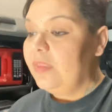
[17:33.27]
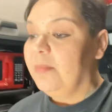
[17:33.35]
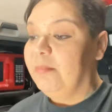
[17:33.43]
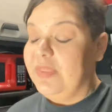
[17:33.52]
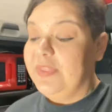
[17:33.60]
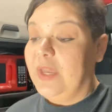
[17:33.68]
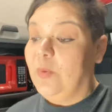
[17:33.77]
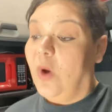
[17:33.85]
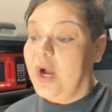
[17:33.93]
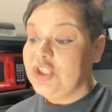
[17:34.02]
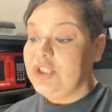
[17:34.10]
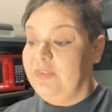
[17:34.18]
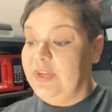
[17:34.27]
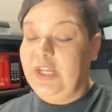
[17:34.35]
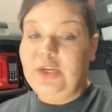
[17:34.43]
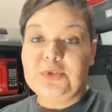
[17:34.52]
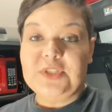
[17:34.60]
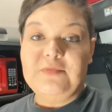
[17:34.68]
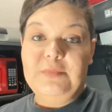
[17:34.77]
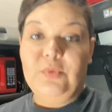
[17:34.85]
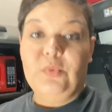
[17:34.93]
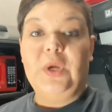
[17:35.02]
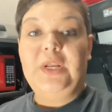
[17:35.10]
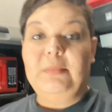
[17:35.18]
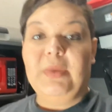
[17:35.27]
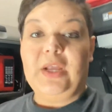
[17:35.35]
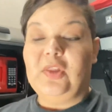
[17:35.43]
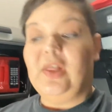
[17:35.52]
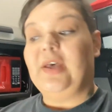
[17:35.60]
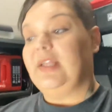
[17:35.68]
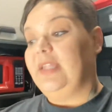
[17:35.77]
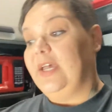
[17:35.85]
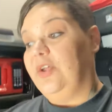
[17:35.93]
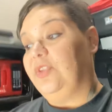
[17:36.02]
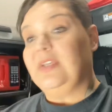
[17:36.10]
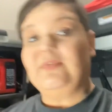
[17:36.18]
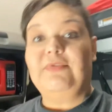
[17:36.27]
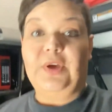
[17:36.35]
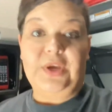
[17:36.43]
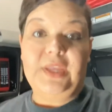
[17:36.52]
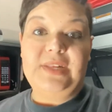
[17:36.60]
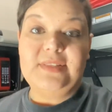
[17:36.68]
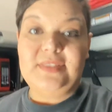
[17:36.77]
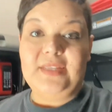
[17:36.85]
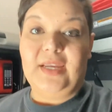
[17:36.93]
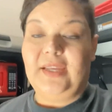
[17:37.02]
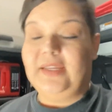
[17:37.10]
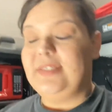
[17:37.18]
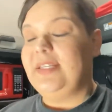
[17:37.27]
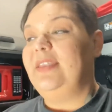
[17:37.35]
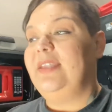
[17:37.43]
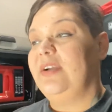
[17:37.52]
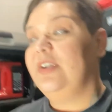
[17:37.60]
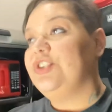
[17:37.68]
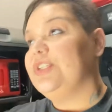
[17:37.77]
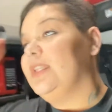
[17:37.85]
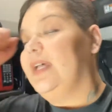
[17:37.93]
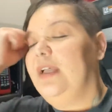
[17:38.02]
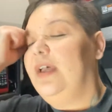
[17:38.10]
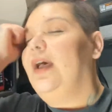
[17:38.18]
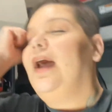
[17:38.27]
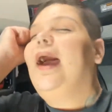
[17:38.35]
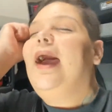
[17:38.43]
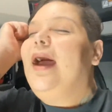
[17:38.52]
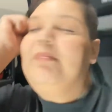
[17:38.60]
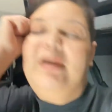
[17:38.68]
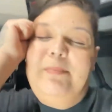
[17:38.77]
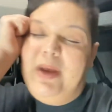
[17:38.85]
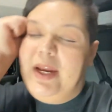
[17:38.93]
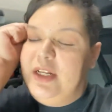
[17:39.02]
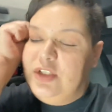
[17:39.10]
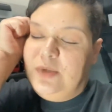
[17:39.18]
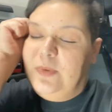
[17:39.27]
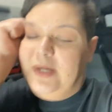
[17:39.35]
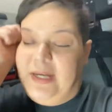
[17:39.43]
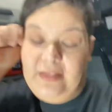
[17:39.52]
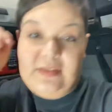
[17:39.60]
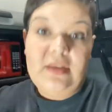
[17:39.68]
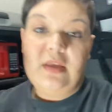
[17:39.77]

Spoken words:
But they watch the videos of me running my clock down to fucking seconds, and they're just like, my panties are wet.